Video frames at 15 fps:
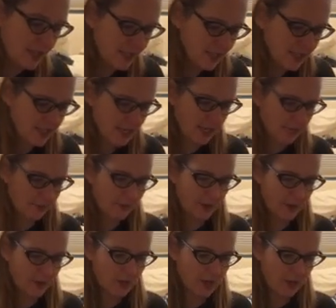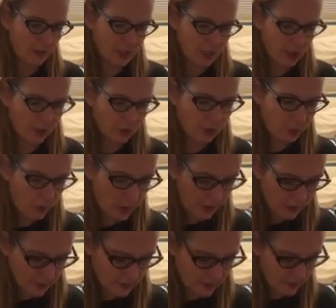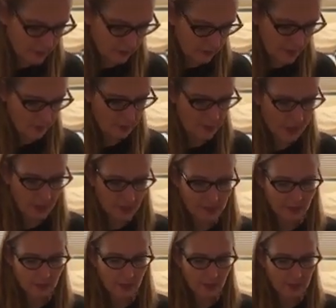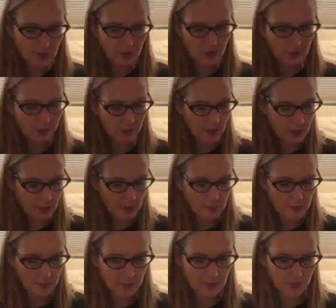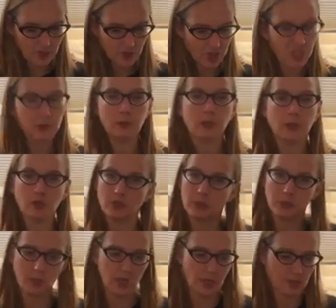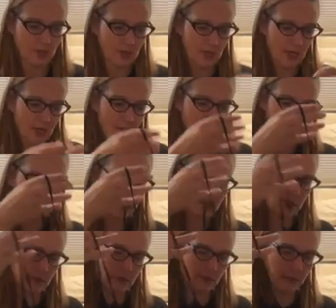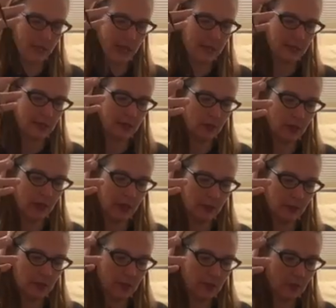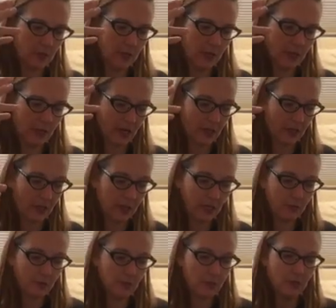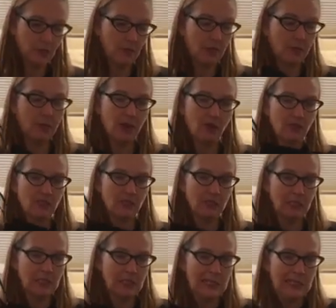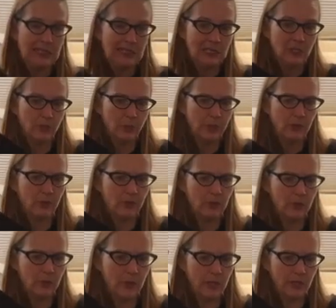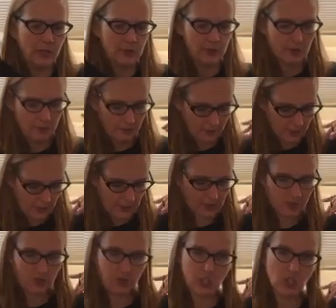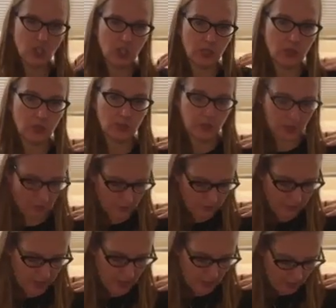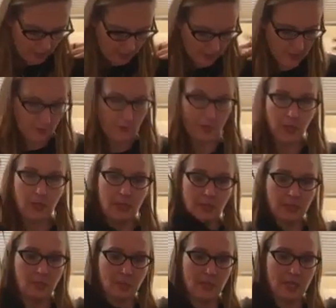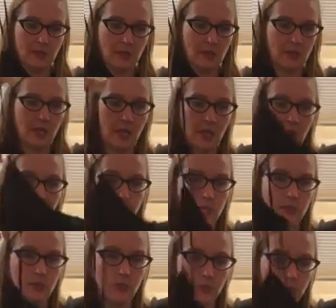This is kind of fun. There's a company called Quince that makes luxury products, but they're cheap luxury products. This is a black silk camisole, and I think it was only about $20 or $30. It's stretchy also, and it's a very nice basic thing, and it weighs